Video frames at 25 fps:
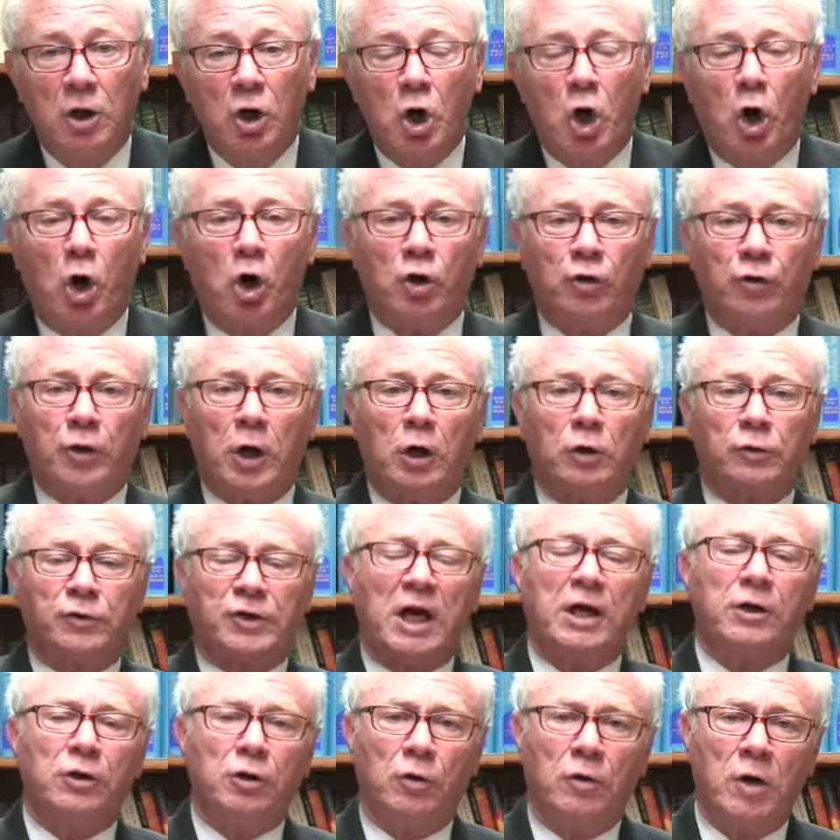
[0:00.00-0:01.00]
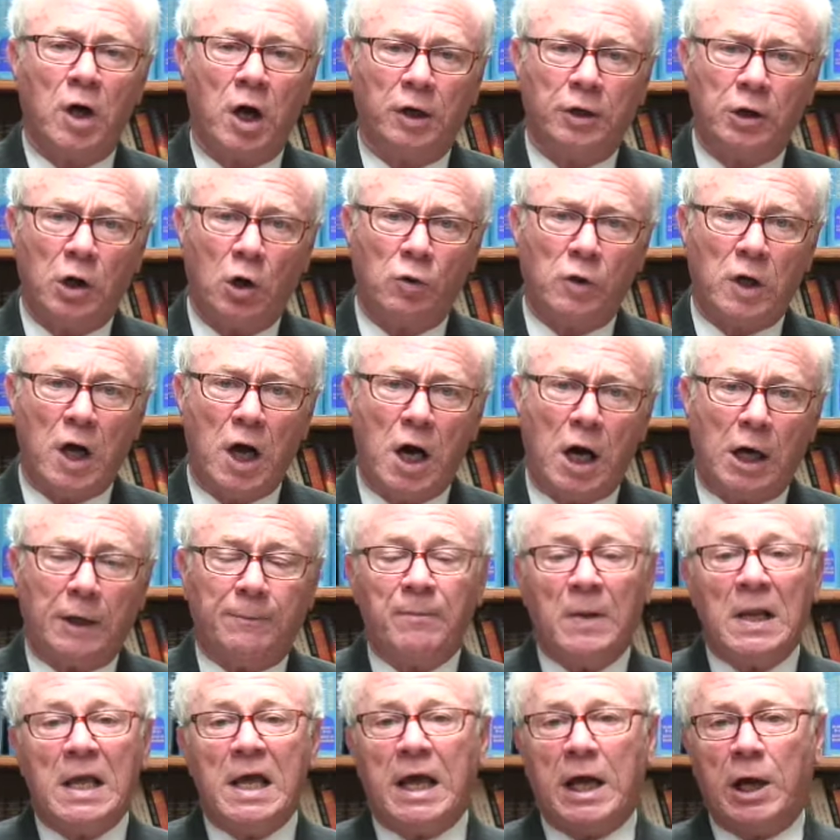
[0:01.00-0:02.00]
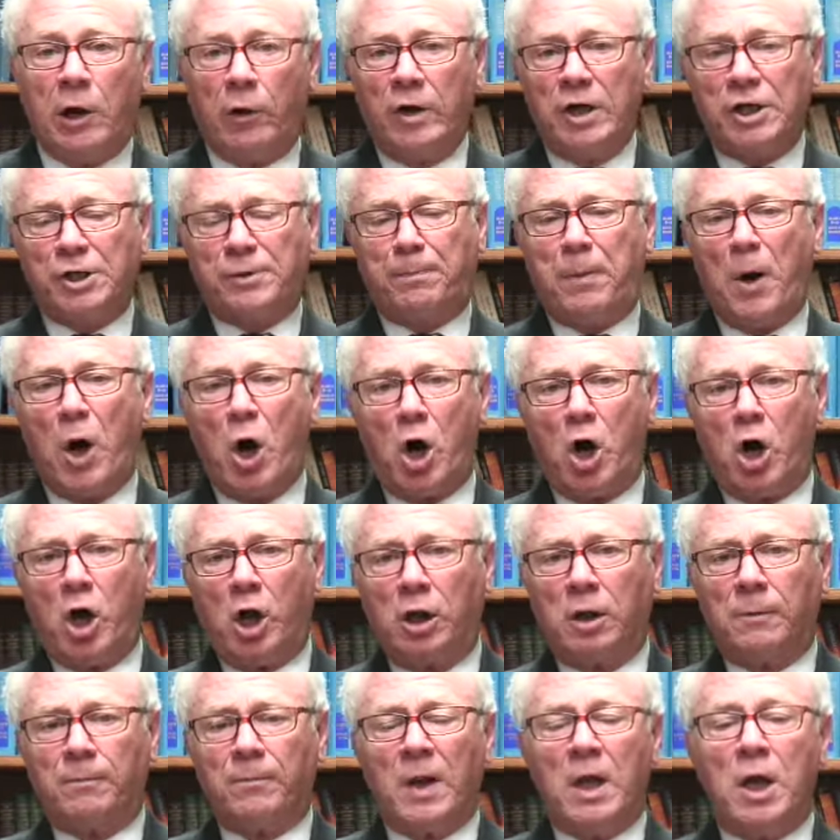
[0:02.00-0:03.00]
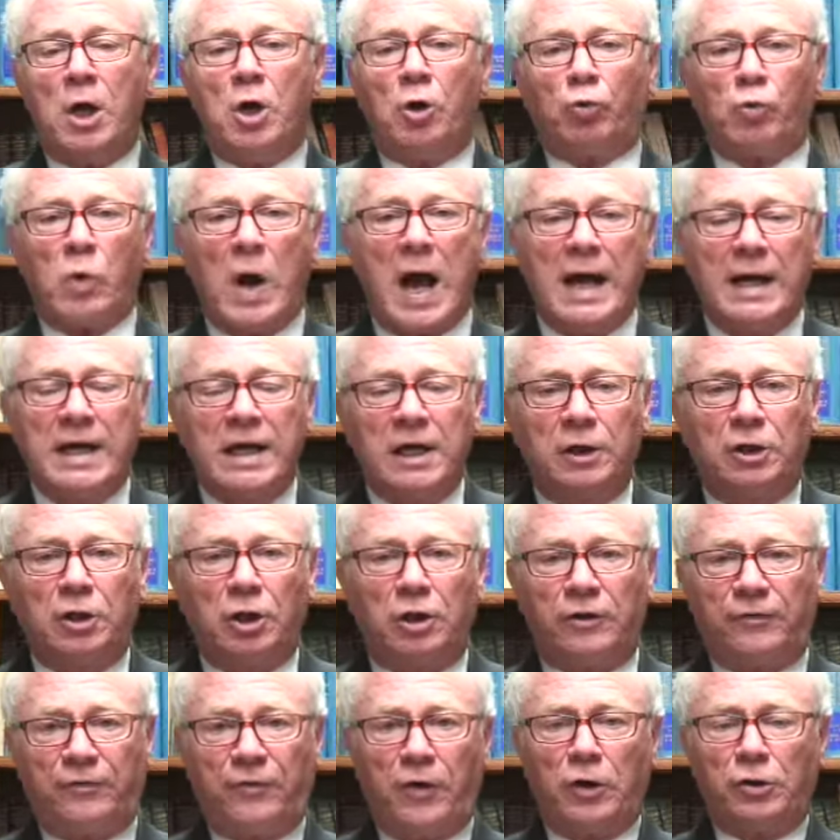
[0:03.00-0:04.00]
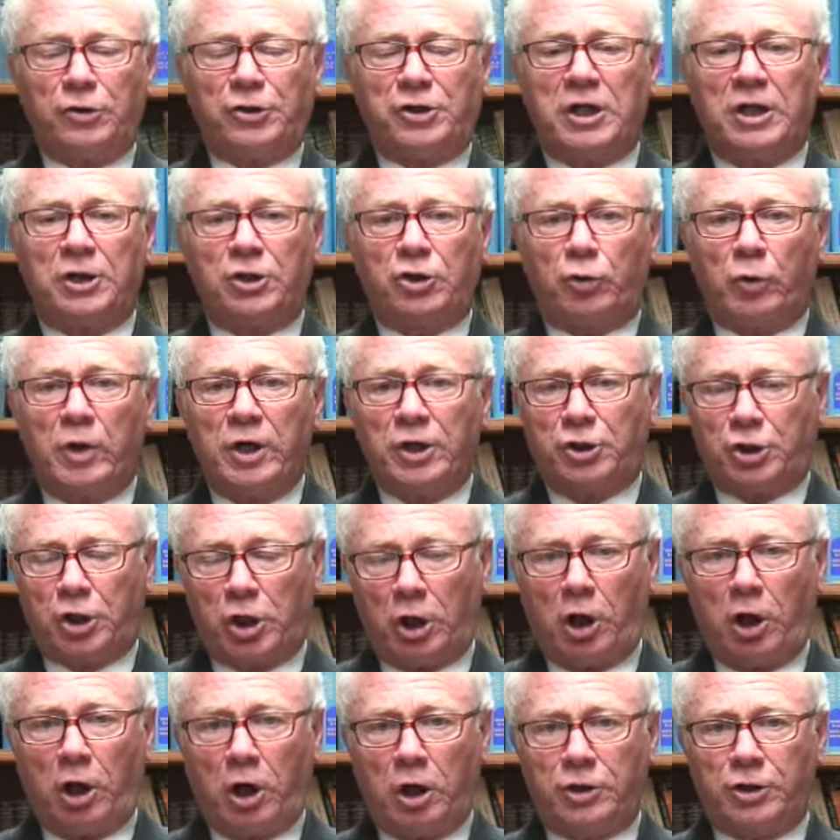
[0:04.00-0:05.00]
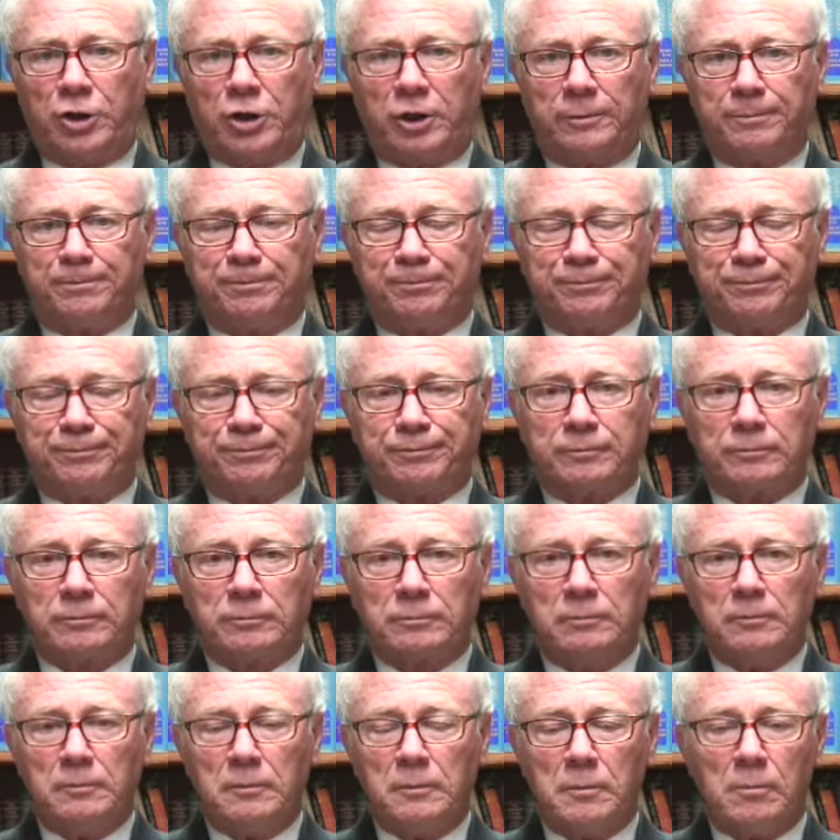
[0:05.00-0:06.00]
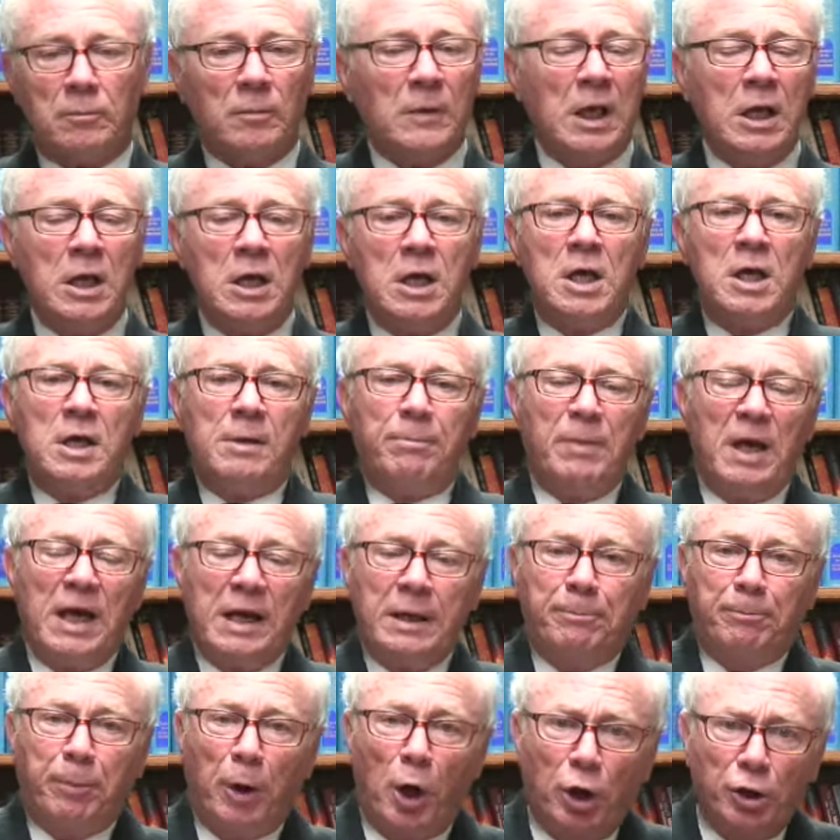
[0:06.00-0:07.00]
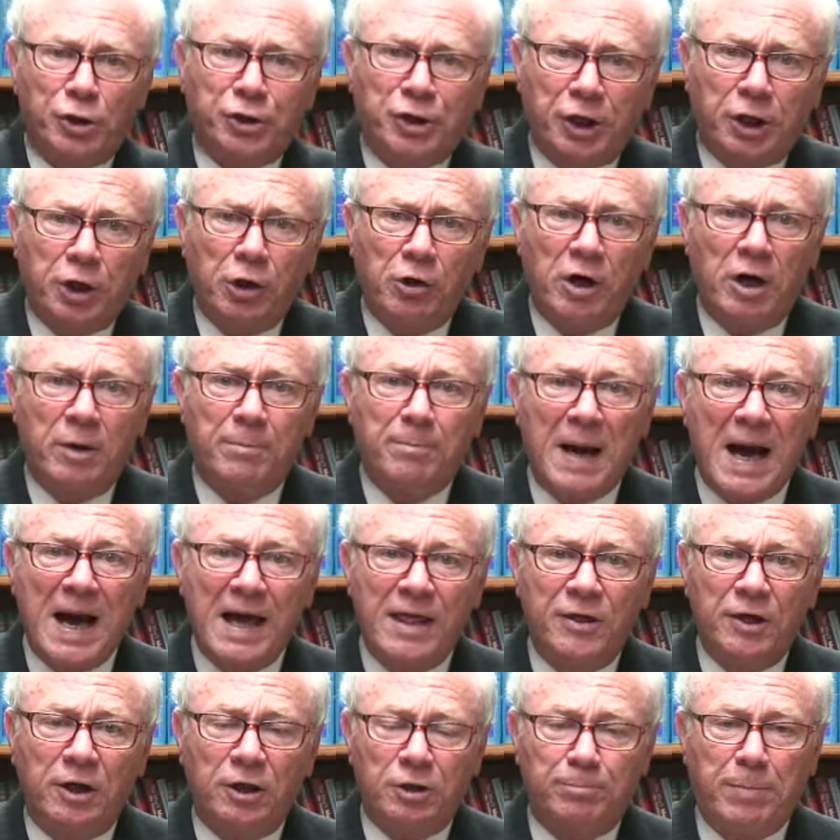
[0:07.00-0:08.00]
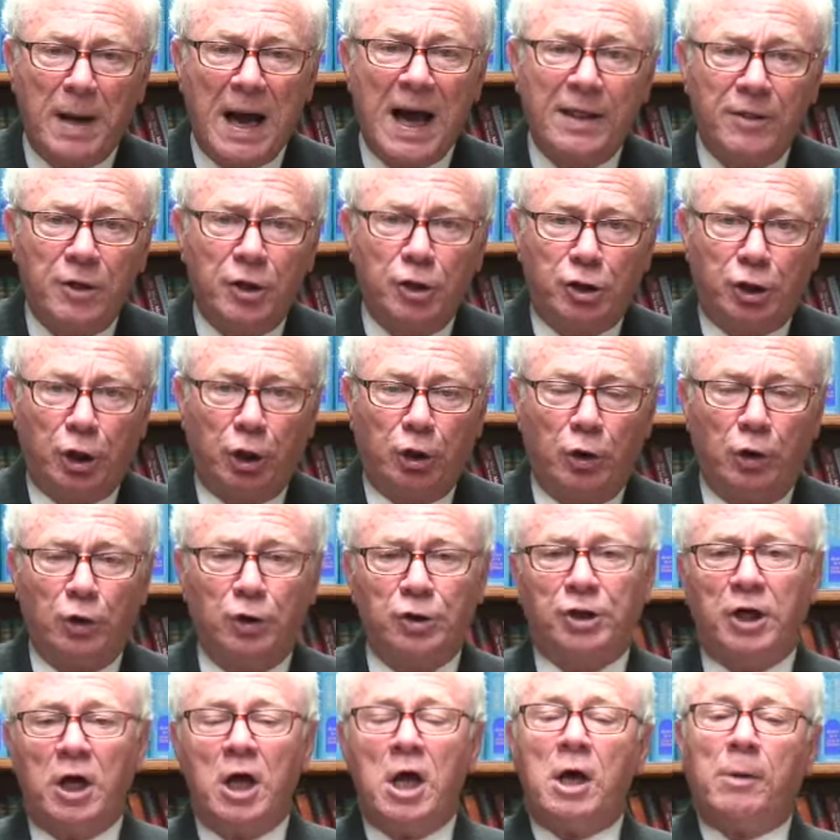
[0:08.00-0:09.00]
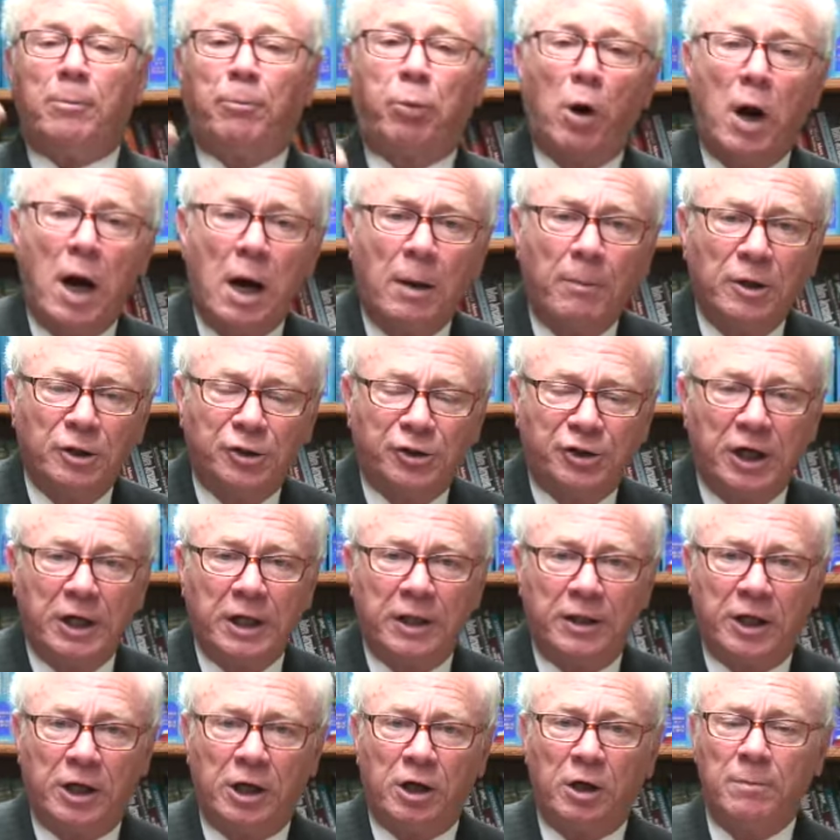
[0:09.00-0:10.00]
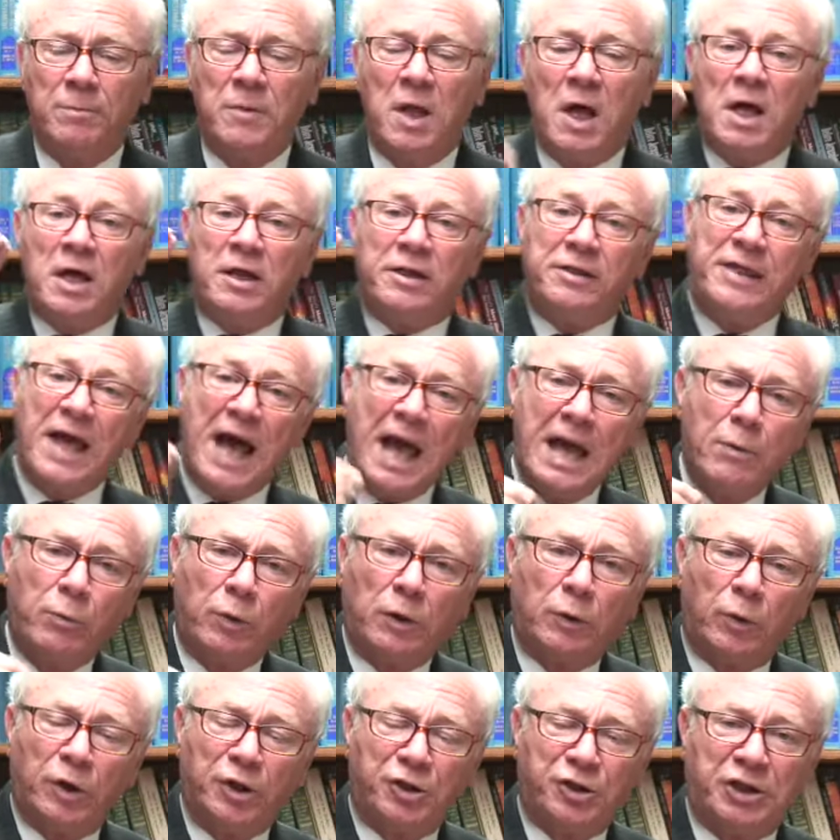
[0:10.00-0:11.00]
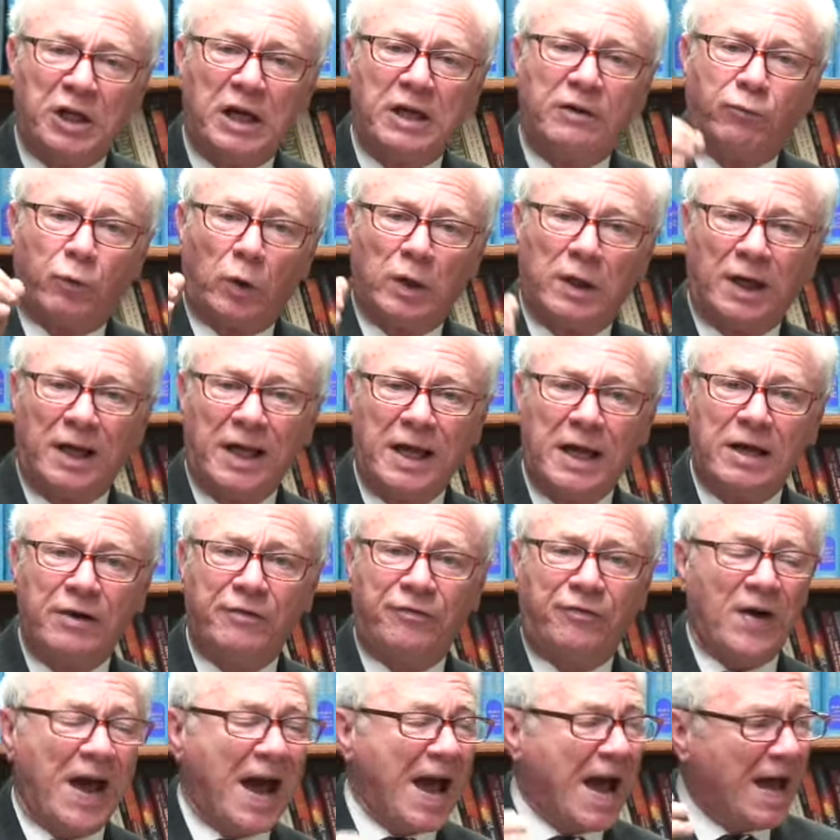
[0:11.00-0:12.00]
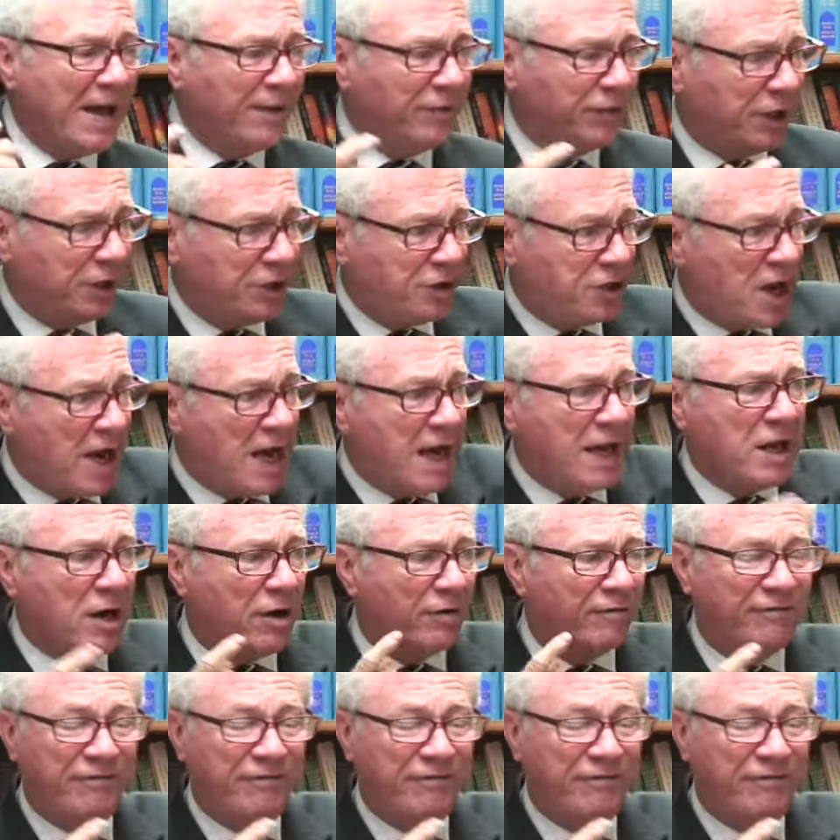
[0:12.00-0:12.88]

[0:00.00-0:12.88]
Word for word: on those that do not know God. Here is Paul writing to the first century church being persecuted by the, by the Jews, promising them they would receive relief at the day of